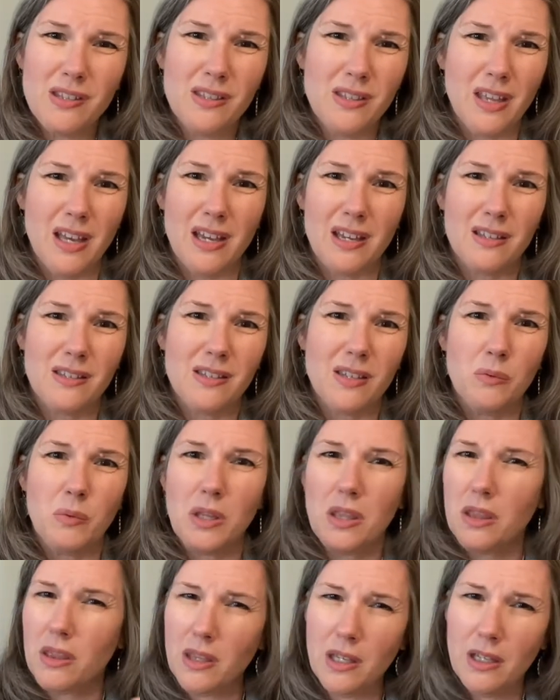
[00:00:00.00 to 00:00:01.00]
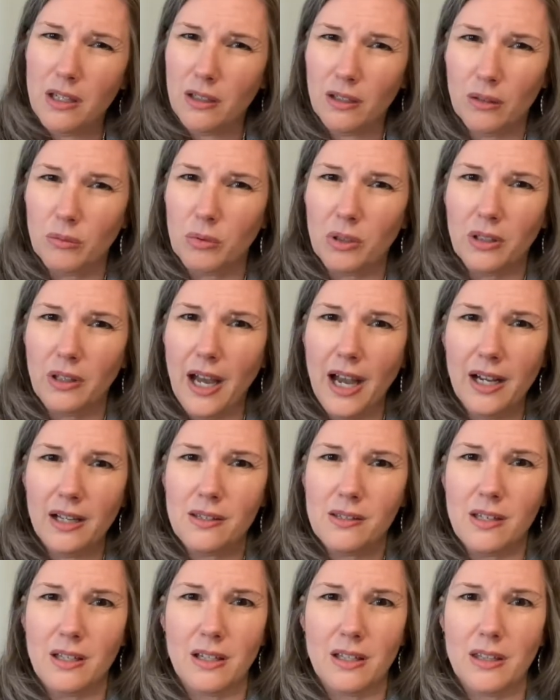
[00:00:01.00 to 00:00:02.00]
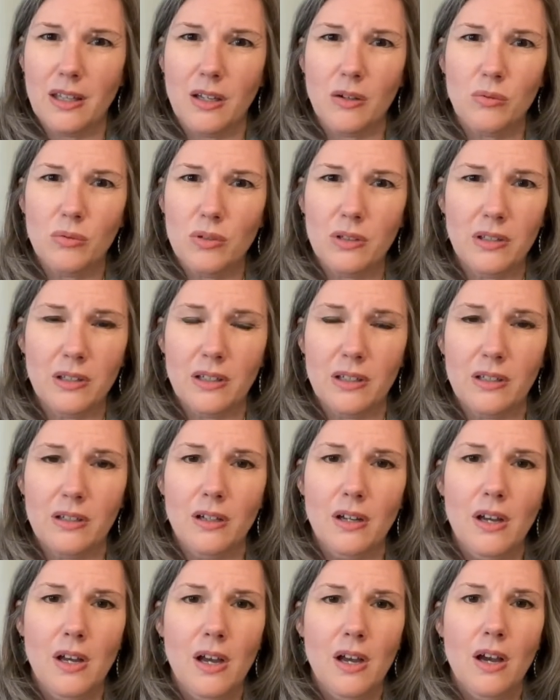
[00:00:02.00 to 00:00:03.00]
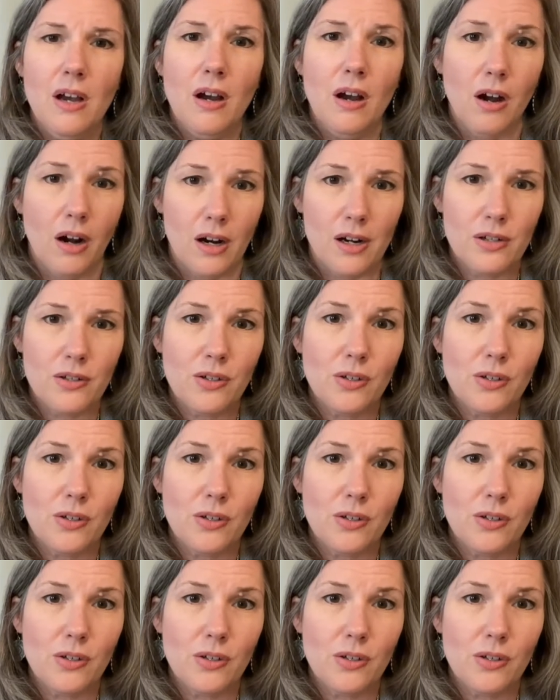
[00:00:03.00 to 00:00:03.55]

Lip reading: things that we think are relaxing and they really aren't.